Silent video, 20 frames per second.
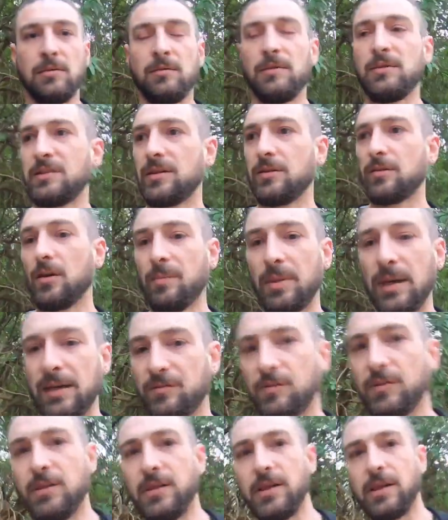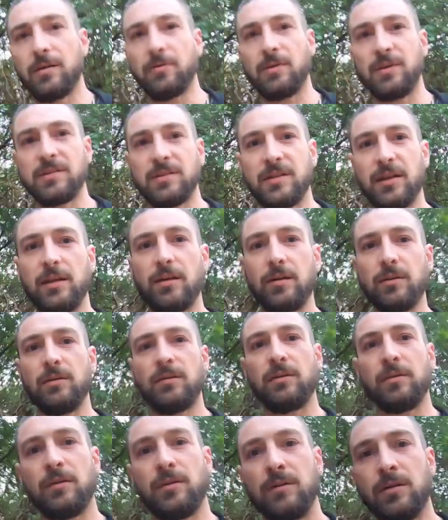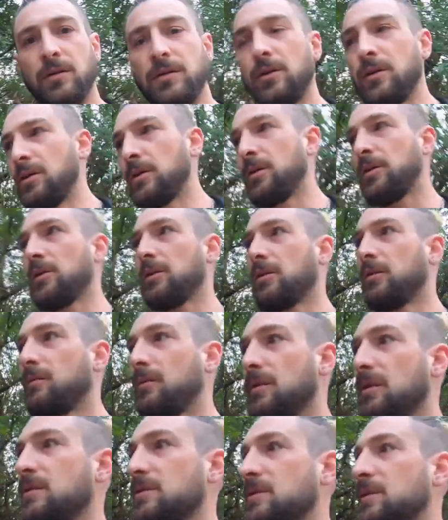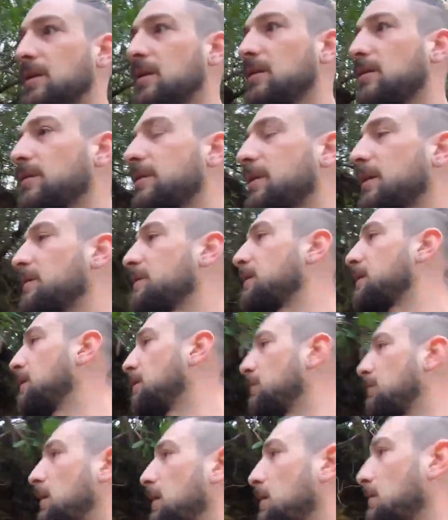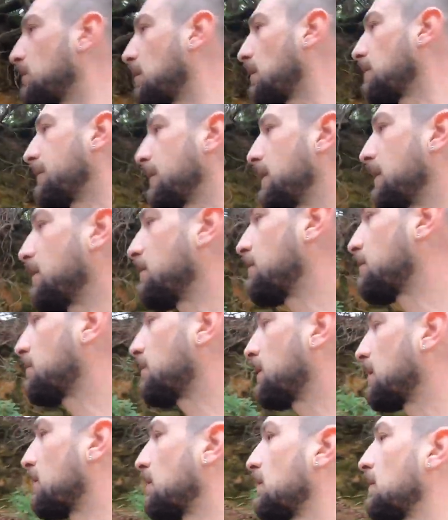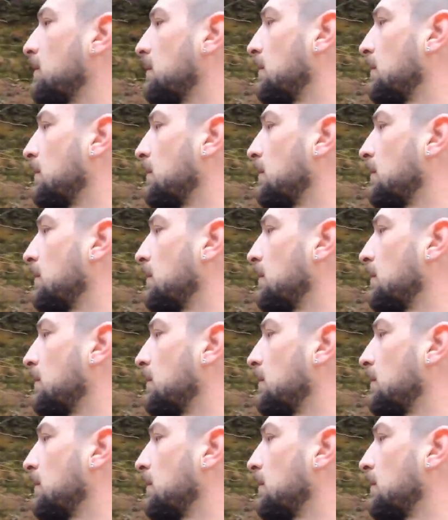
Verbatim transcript: We still got battery. Yeah, we're still on. We're still on. There's a little hole over here as well.